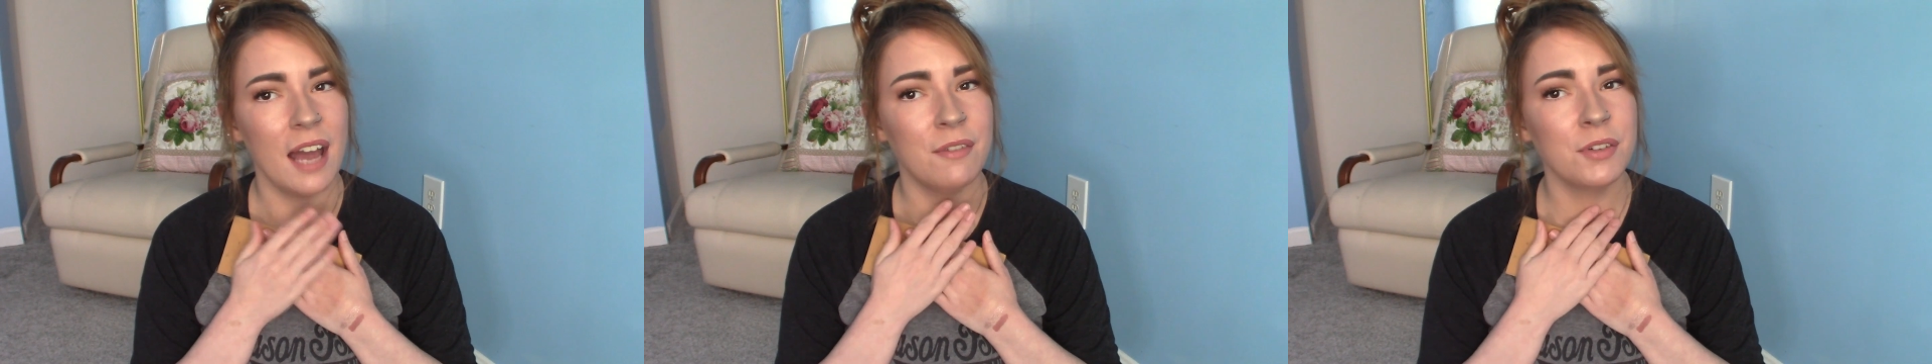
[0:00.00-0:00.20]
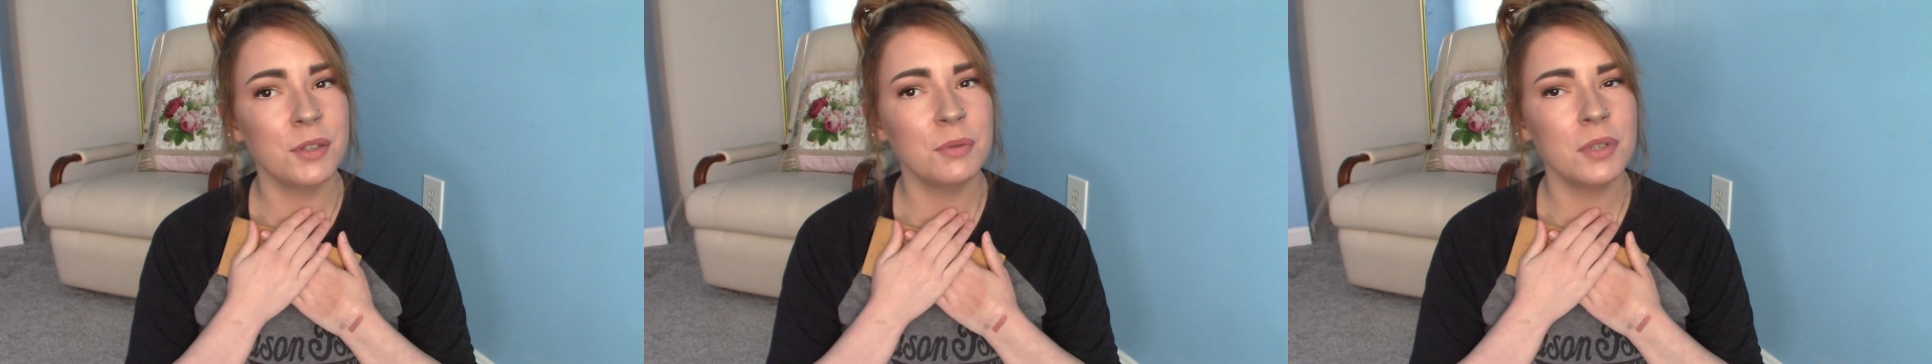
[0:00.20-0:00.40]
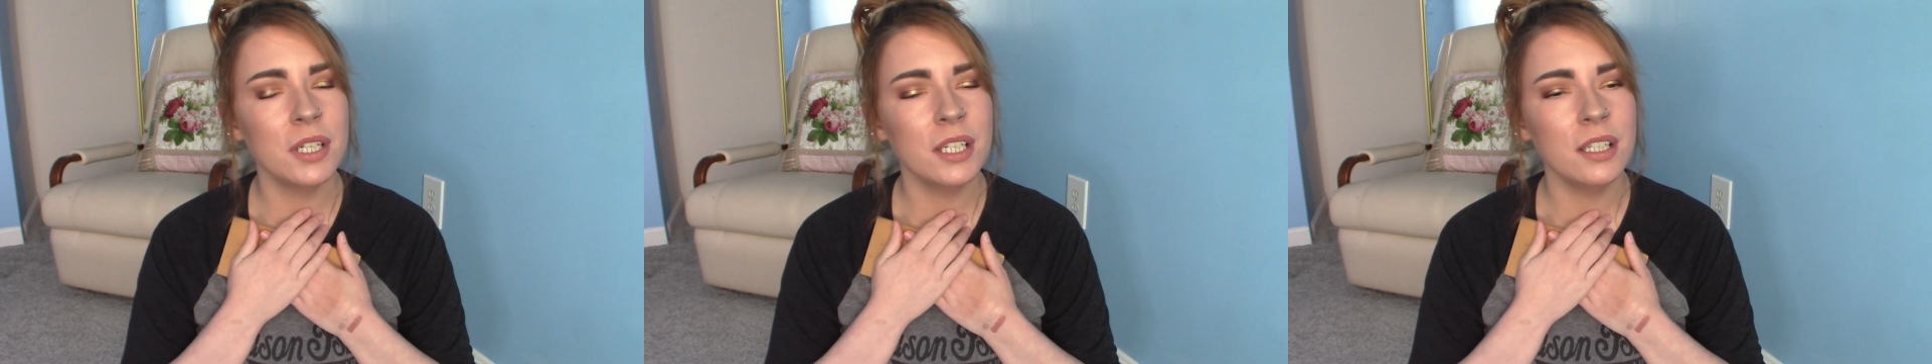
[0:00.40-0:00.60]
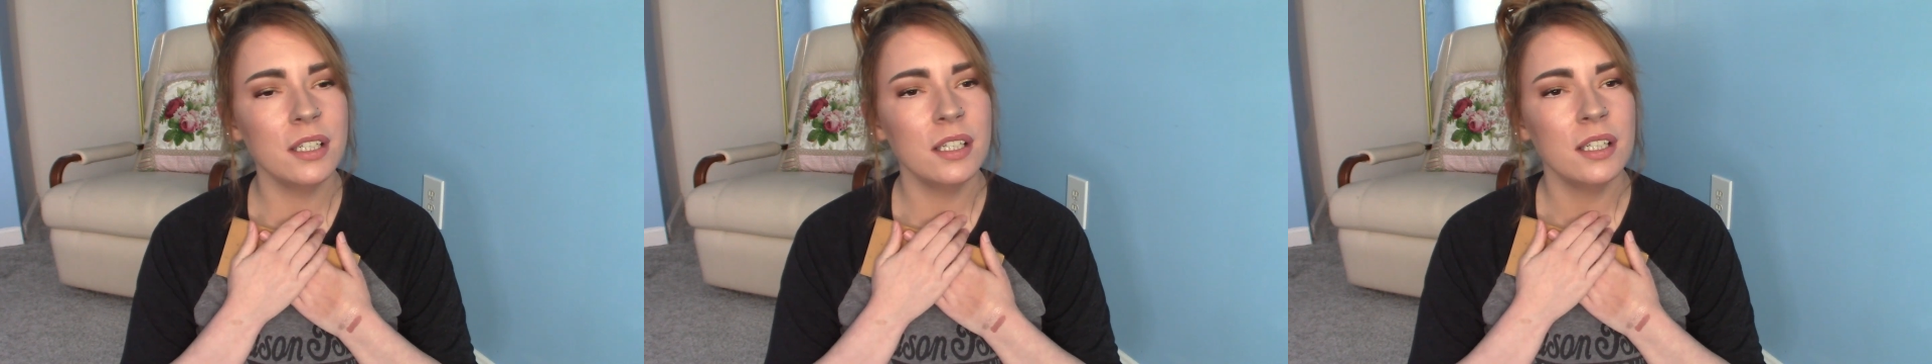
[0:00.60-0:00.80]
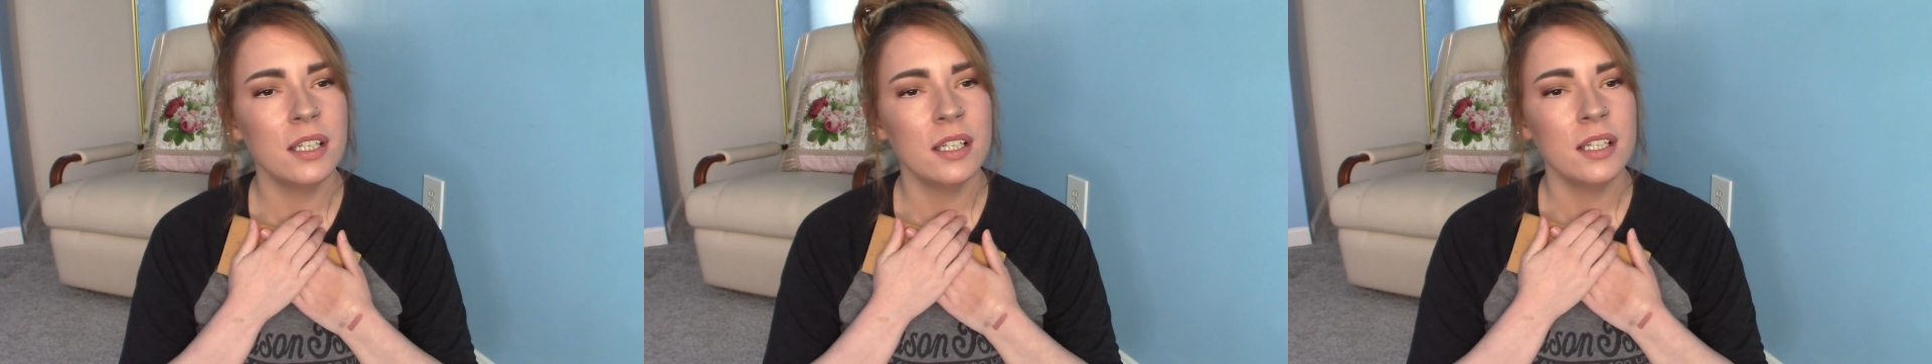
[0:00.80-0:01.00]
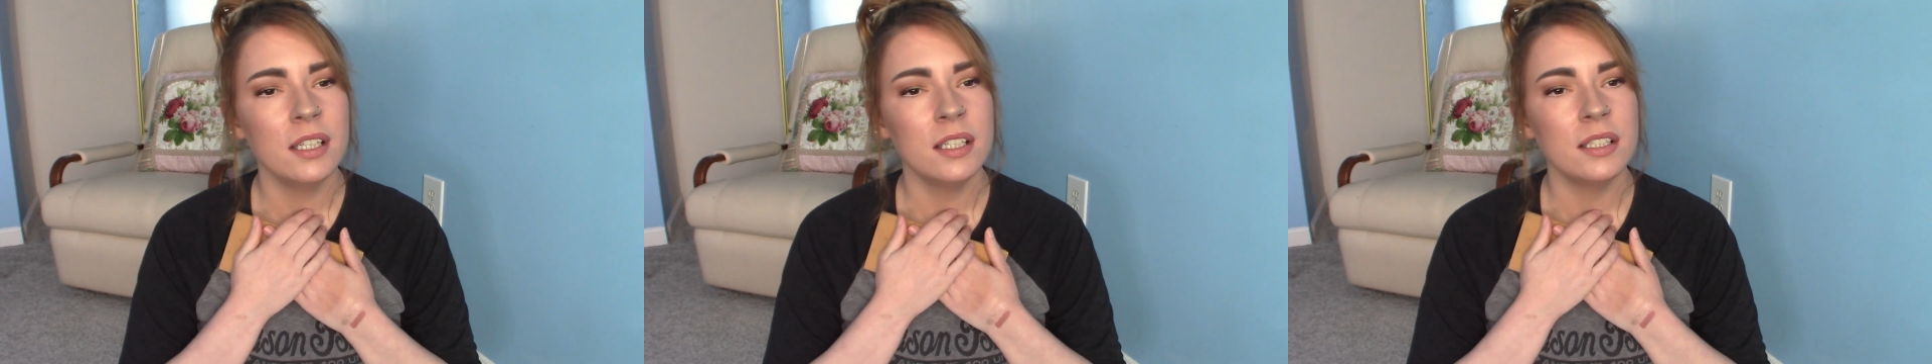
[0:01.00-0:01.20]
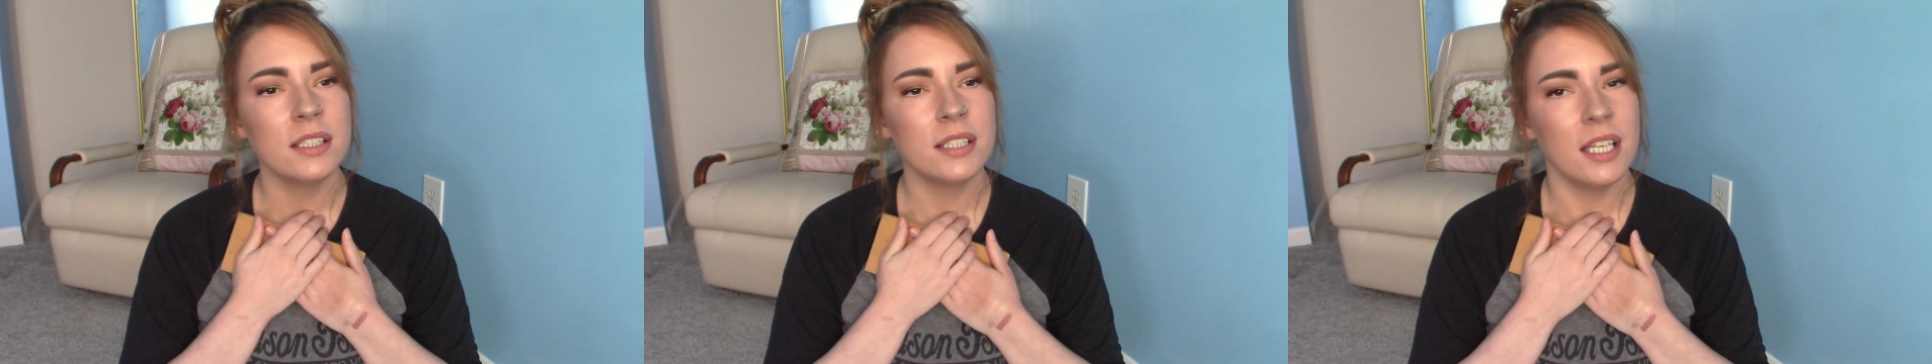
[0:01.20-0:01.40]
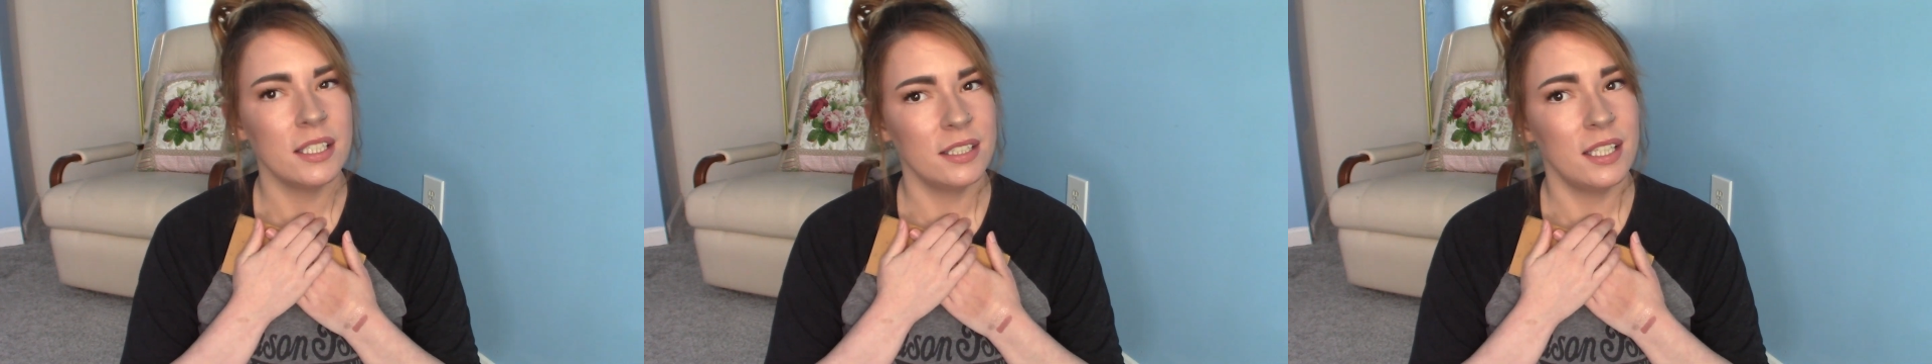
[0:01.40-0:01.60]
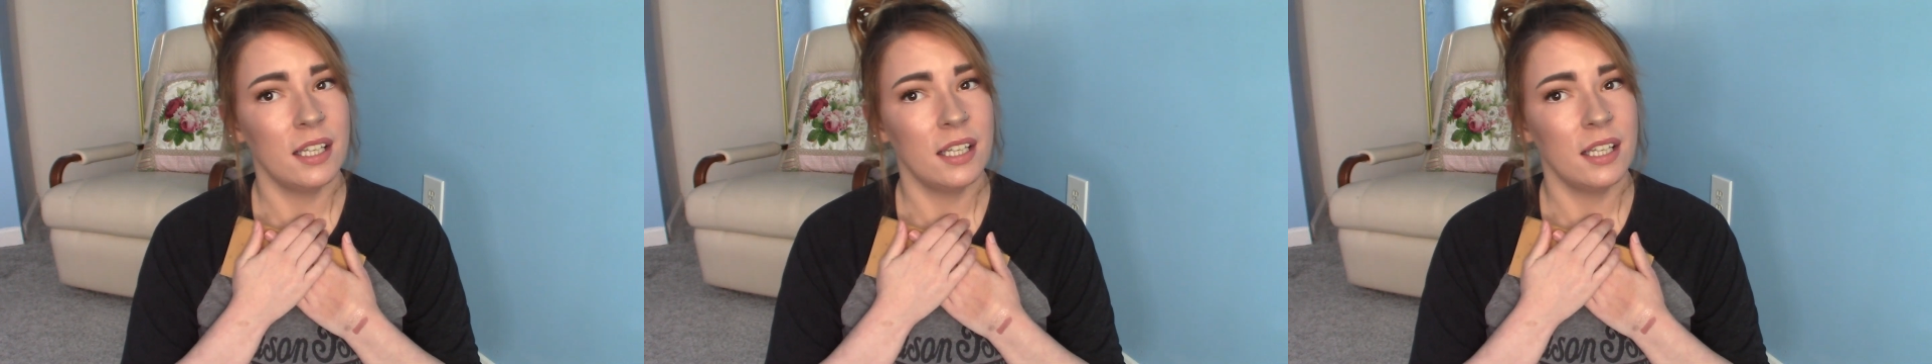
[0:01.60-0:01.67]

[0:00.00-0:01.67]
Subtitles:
Everyone says